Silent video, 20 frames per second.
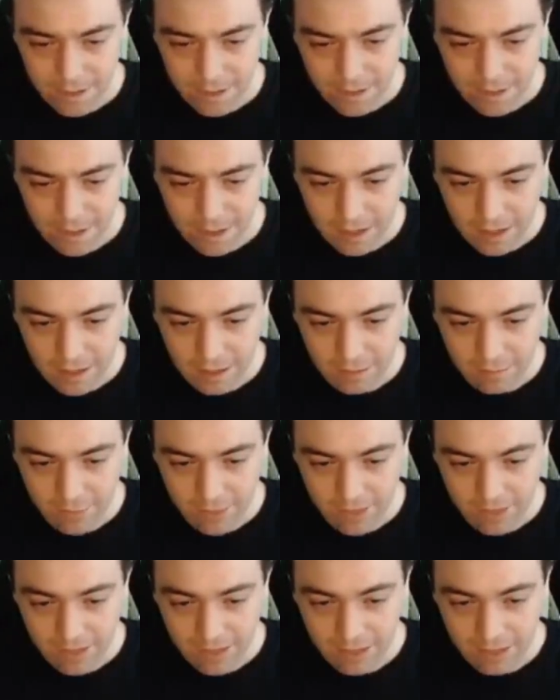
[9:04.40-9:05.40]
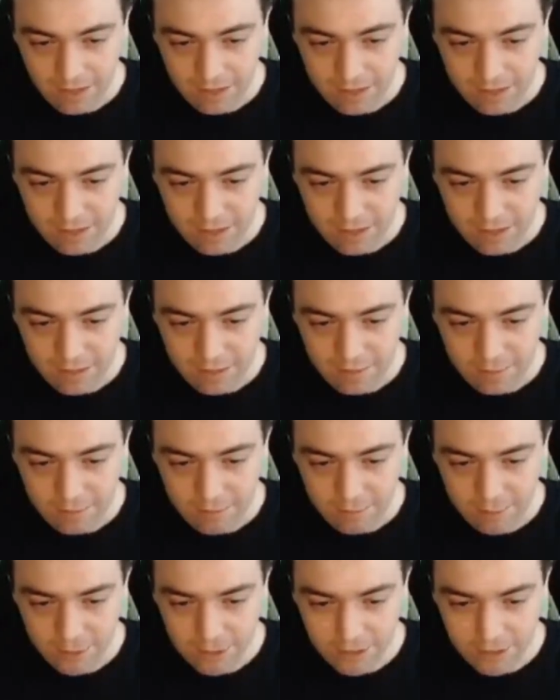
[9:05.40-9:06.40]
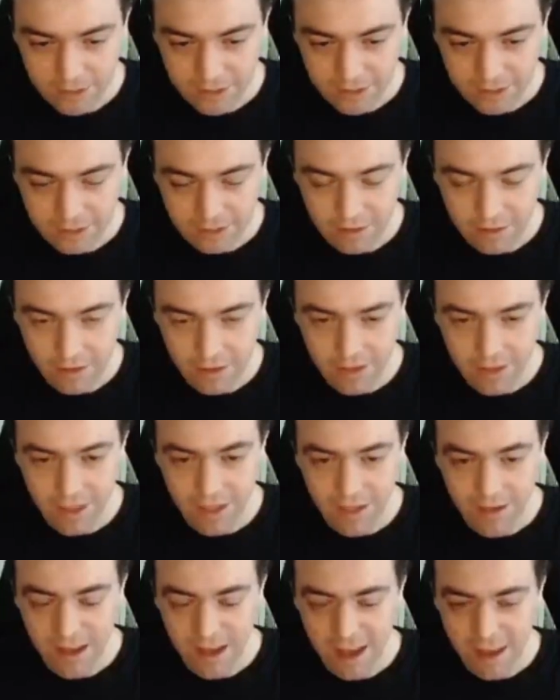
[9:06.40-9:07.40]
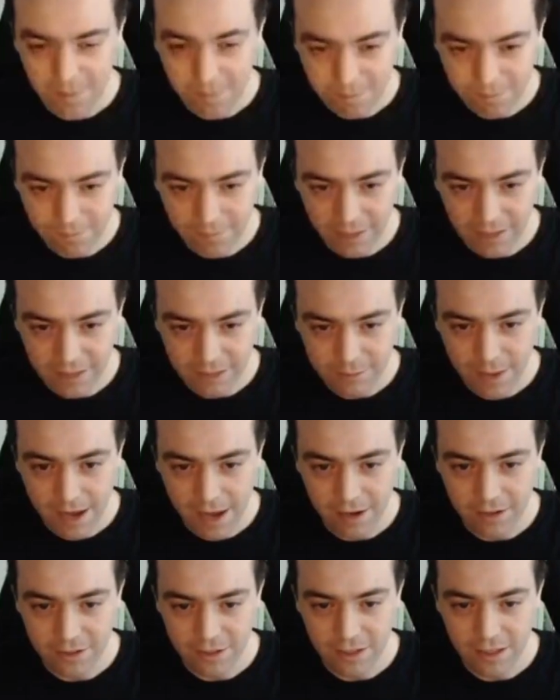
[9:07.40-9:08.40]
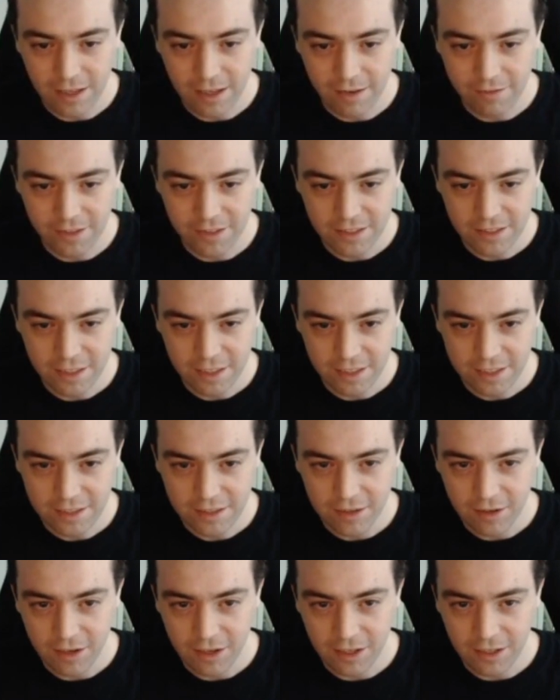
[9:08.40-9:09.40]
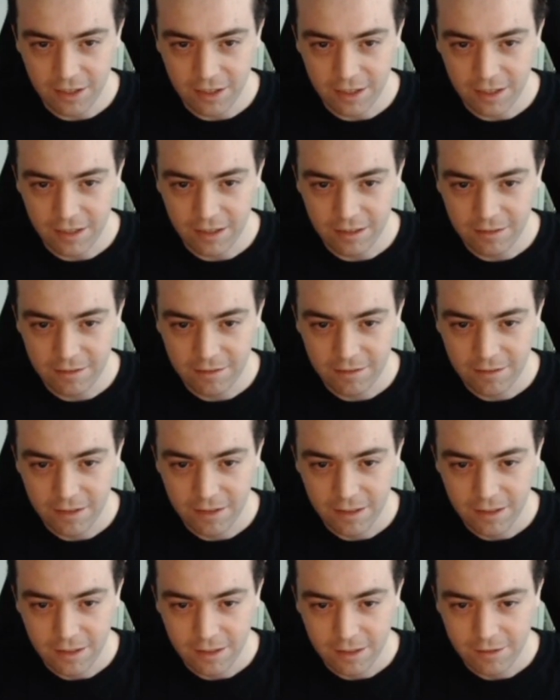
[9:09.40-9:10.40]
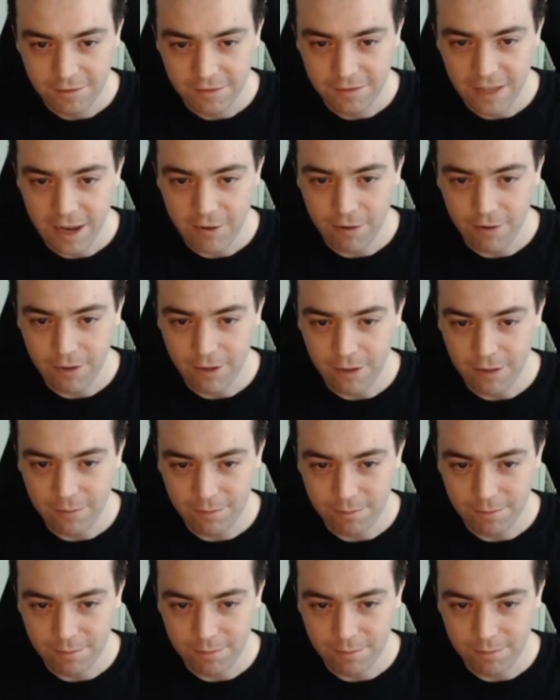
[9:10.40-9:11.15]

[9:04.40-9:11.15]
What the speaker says: And Mei-Ling's bullets, Mei-Ling's patterns all have this like circular flower